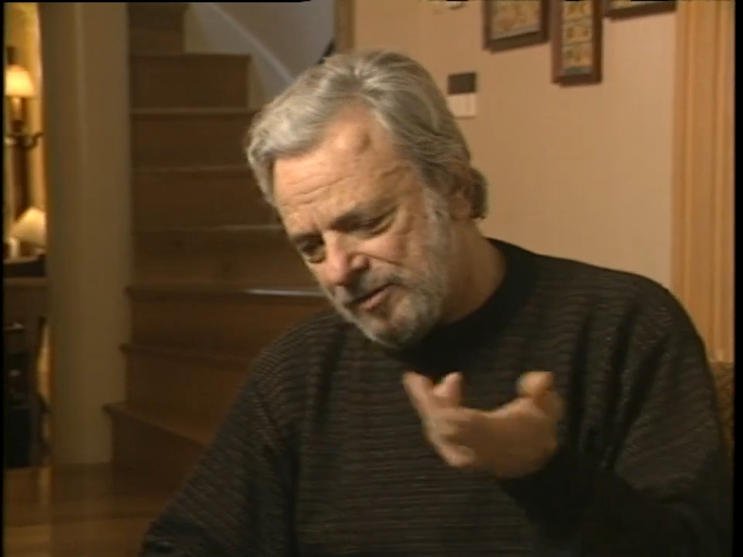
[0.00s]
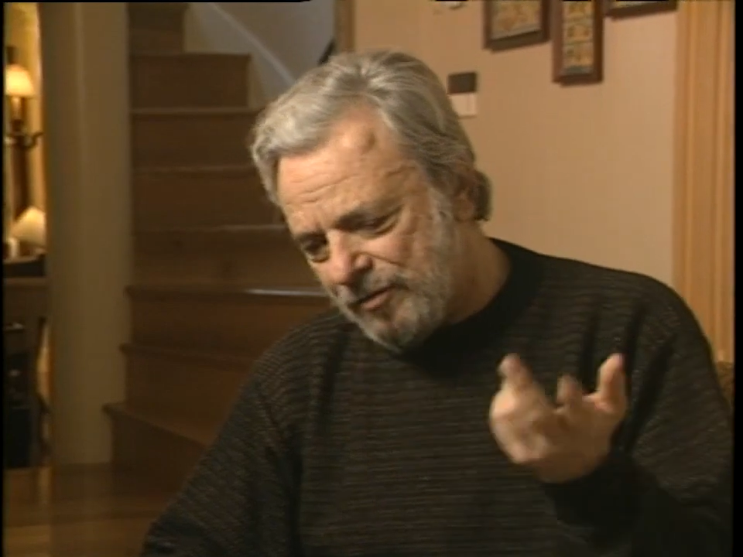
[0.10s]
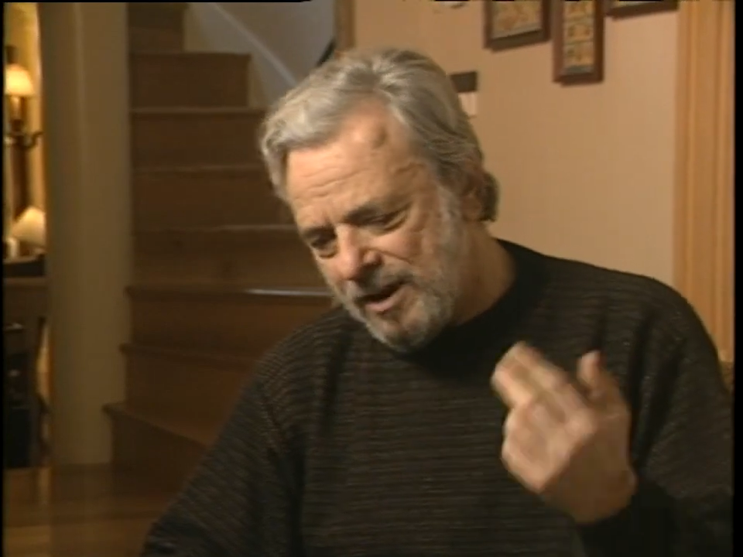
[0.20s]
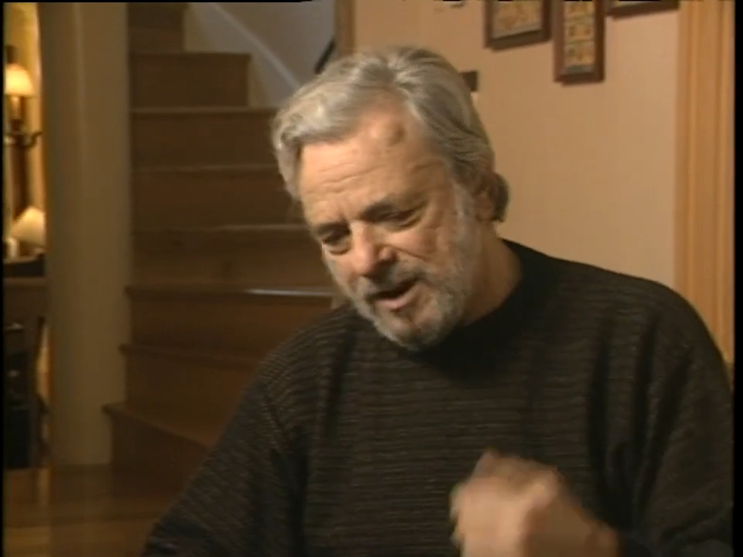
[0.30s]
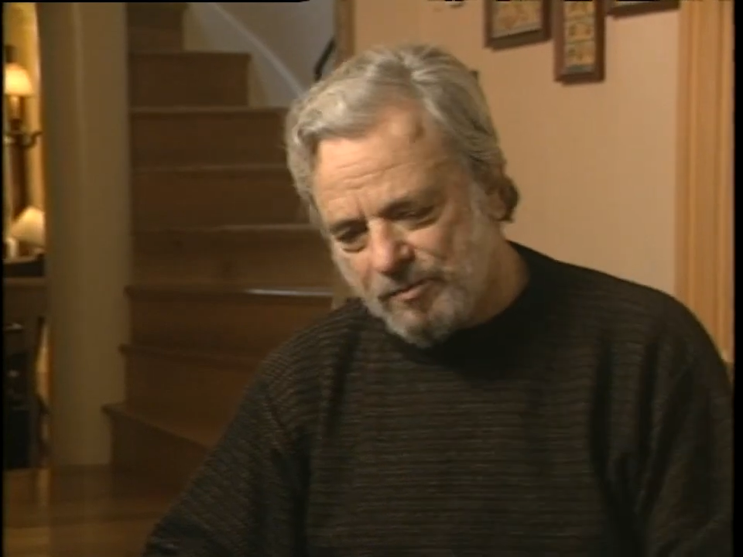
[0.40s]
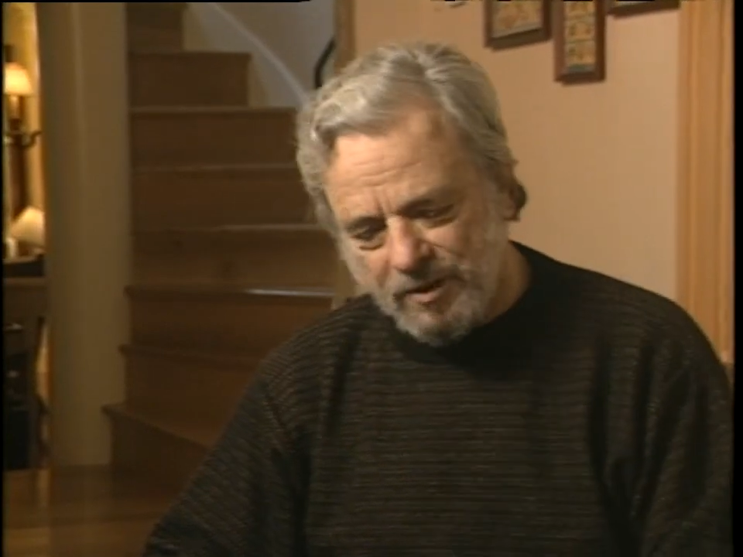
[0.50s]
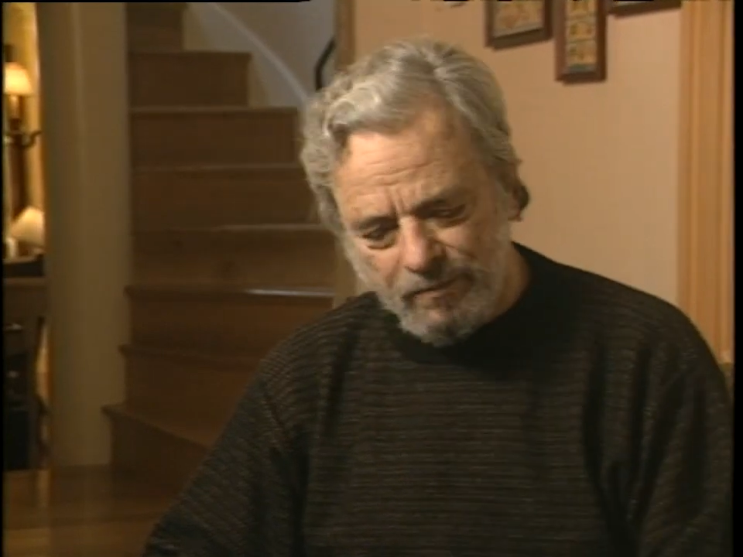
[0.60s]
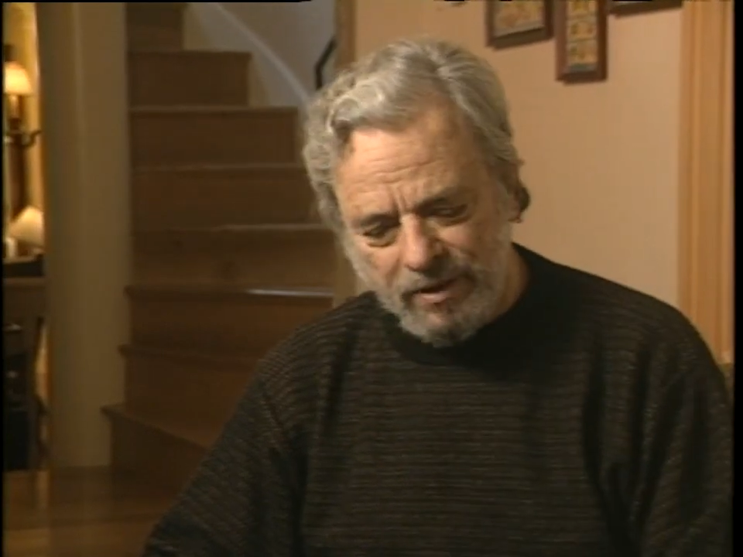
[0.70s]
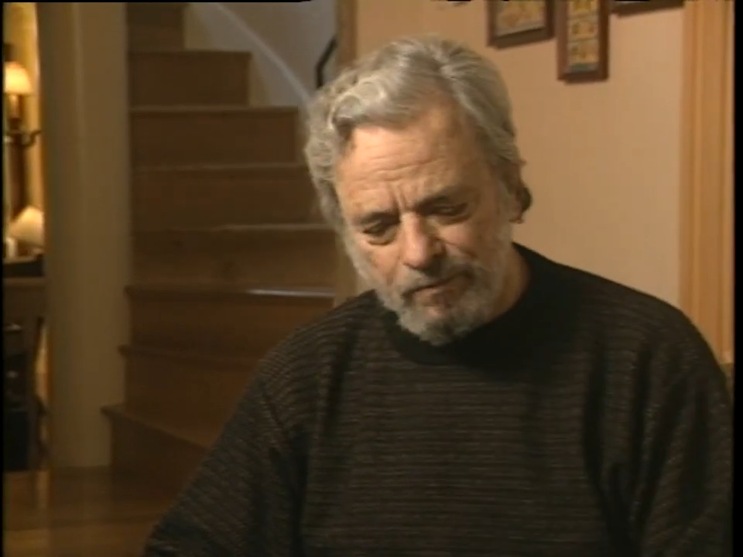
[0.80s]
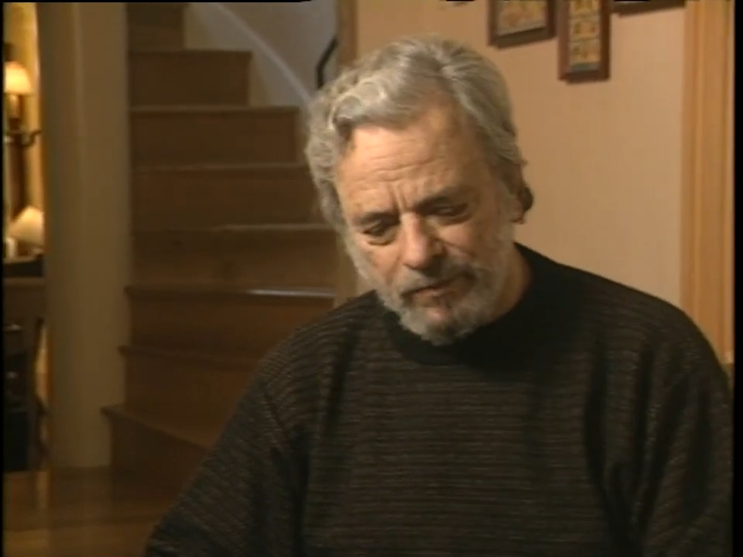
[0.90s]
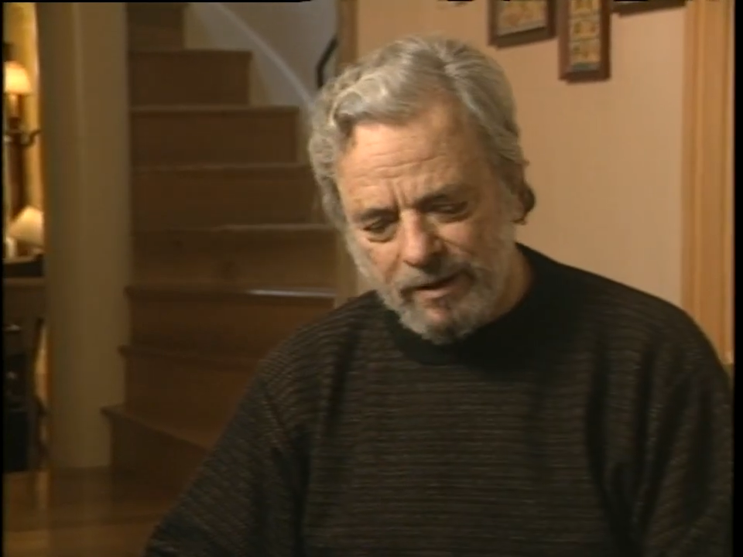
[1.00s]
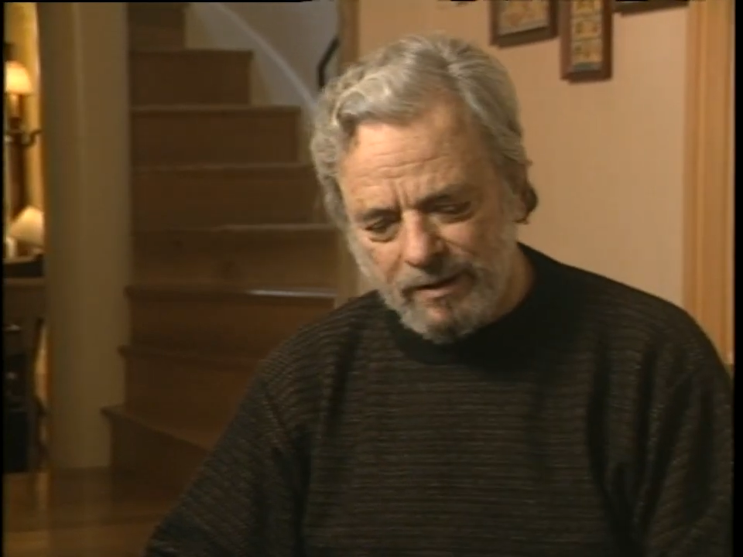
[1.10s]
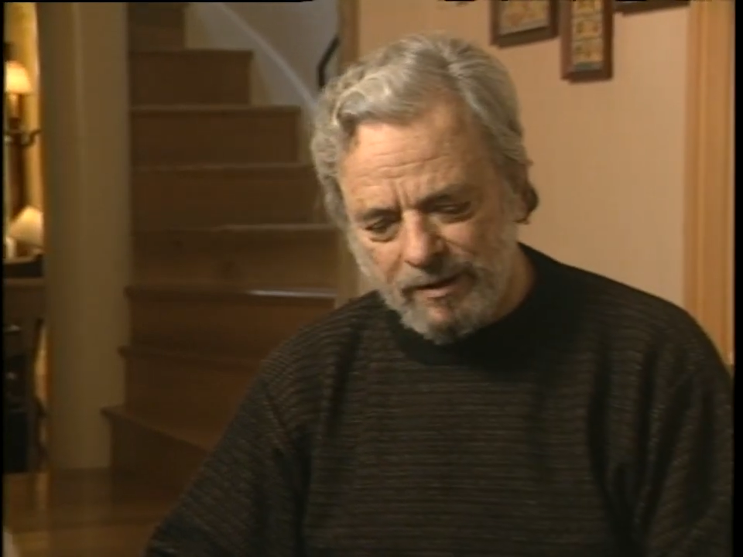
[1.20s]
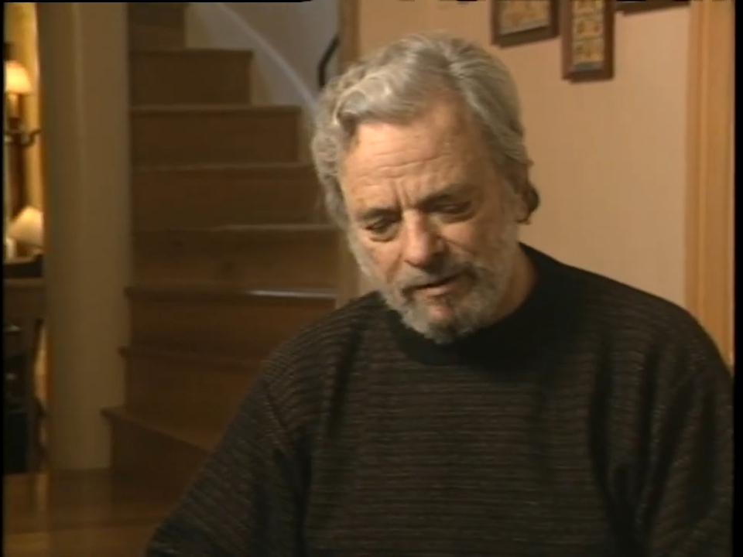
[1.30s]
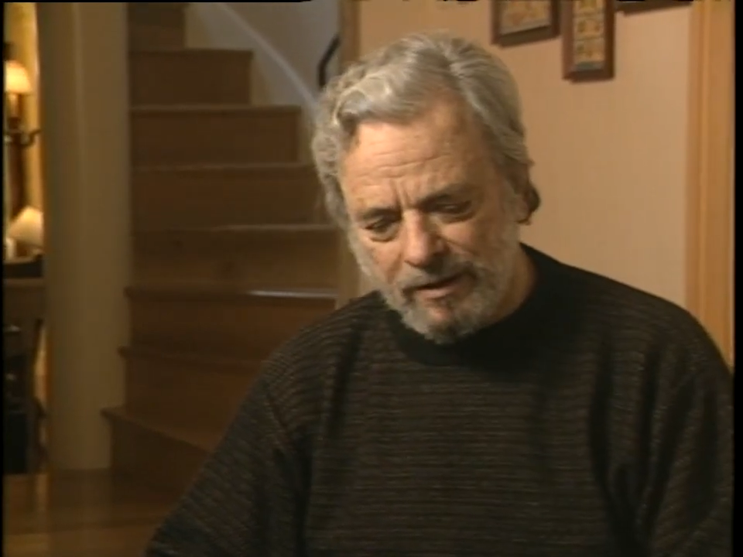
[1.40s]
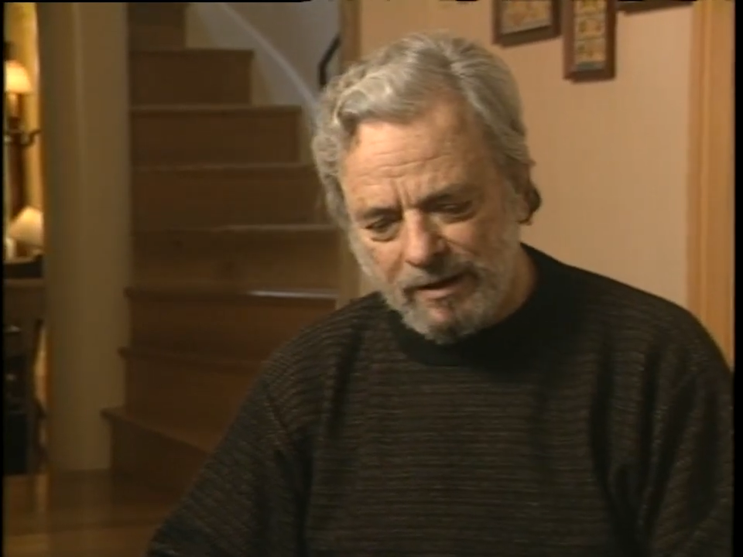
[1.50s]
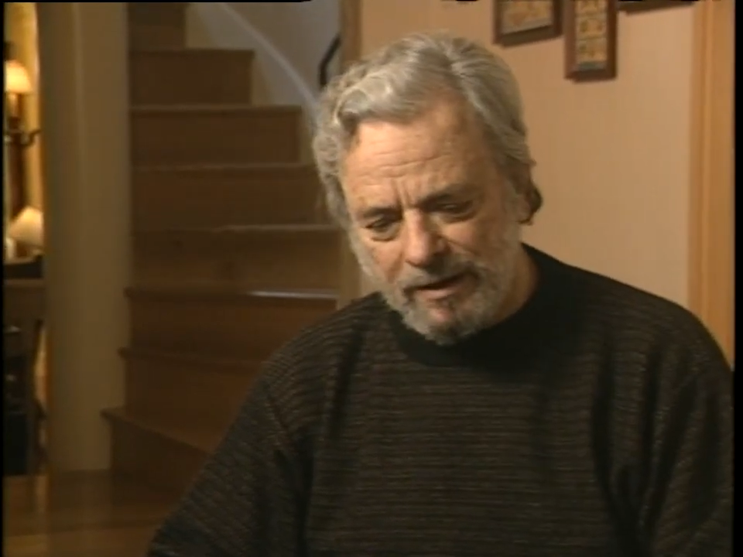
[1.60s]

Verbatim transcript: phrase, but he, he's,